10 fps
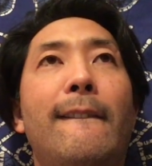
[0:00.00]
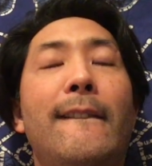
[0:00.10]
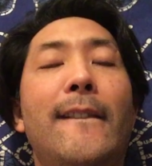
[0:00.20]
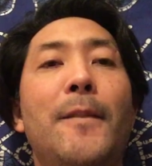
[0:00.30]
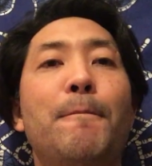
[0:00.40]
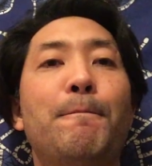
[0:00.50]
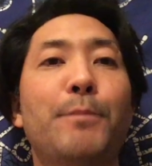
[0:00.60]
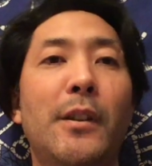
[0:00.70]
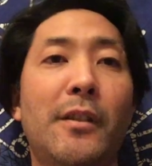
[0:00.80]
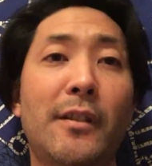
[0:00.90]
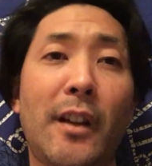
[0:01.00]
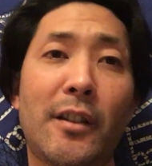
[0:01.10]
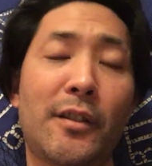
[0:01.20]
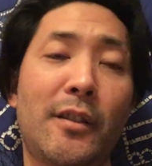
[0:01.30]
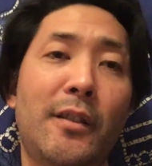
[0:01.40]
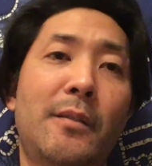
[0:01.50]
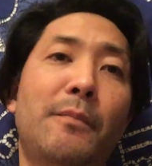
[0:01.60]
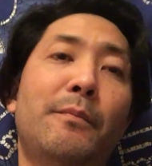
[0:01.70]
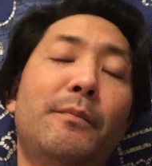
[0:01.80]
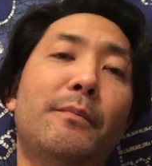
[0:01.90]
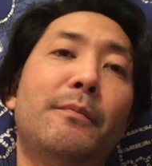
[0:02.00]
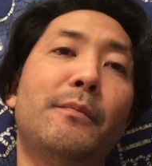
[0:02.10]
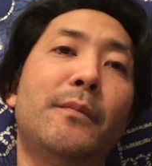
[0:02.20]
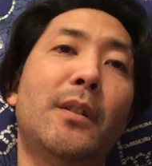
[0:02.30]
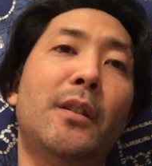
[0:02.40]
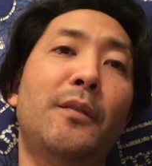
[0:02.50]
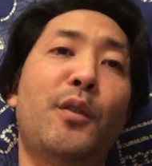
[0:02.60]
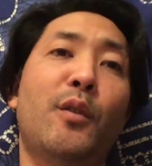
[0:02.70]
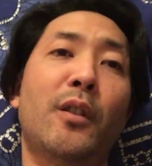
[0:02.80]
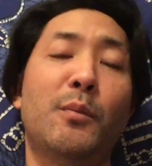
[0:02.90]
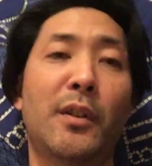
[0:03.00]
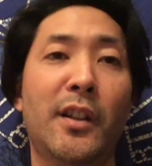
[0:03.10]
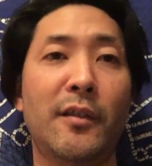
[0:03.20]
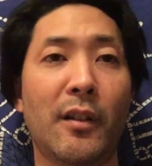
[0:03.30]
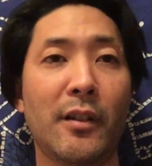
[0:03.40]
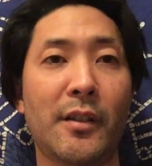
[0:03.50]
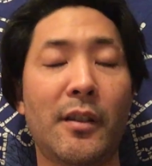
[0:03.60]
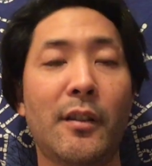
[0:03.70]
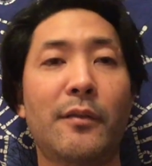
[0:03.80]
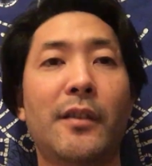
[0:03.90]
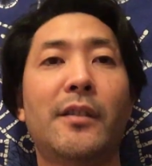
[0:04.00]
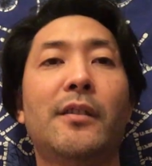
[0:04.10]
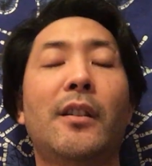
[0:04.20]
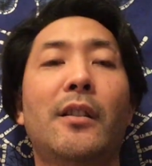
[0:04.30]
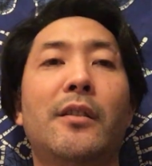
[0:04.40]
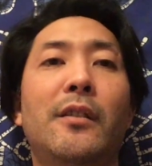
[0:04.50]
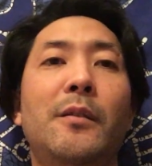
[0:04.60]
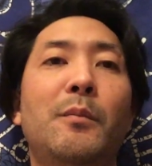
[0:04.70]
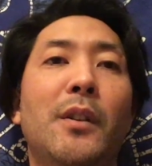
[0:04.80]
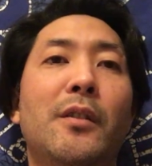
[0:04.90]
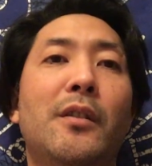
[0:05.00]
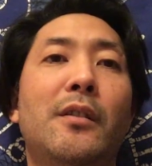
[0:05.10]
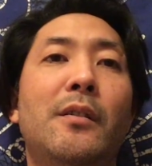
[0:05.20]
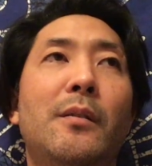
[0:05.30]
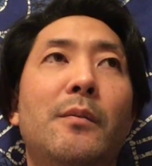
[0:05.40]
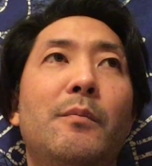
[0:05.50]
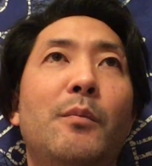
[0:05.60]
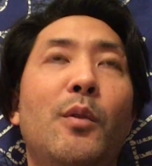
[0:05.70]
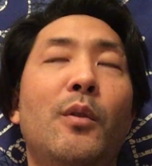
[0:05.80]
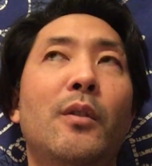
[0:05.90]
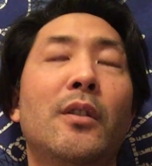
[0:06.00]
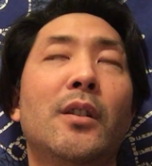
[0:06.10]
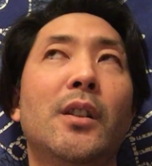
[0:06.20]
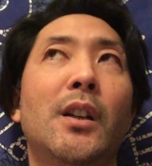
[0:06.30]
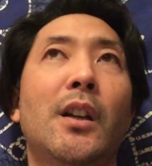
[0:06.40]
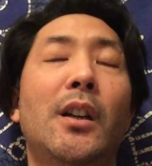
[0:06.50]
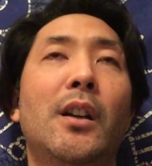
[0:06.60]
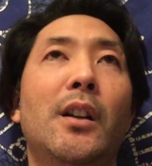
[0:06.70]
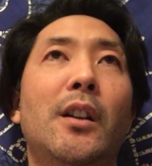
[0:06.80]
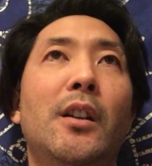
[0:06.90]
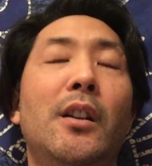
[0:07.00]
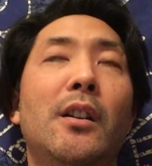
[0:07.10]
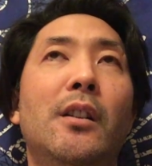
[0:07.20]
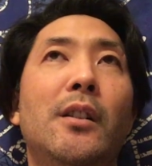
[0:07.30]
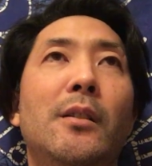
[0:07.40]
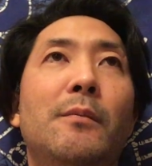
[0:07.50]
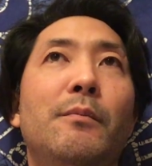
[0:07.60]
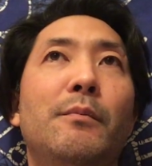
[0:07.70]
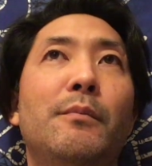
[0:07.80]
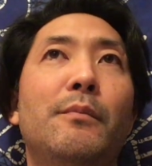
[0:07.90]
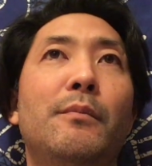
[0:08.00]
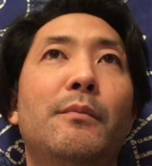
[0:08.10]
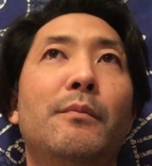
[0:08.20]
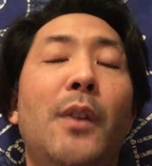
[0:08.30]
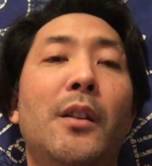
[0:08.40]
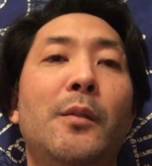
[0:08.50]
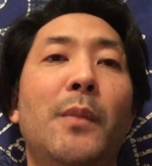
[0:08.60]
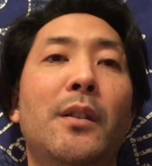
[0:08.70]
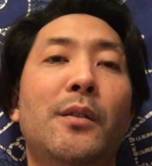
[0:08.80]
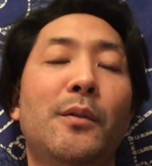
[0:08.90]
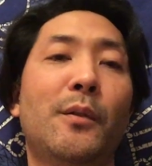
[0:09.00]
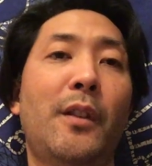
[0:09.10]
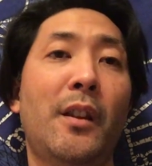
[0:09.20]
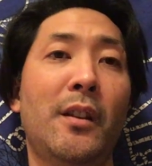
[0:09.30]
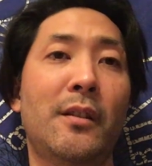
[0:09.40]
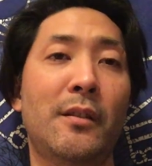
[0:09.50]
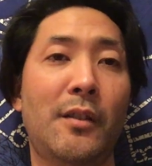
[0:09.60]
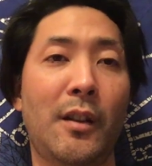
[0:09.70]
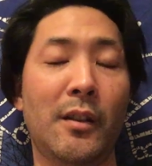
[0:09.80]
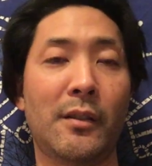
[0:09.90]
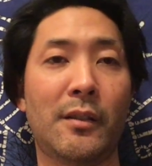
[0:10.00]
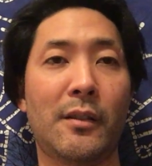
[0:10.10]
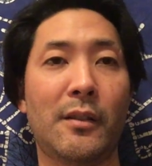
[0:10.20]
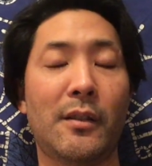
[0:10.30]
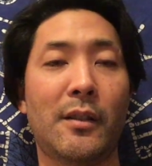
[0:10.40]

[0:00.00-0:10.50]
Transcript: Um, this is actually, if you are to believe all this stuff, this is actually much more um, monumental than just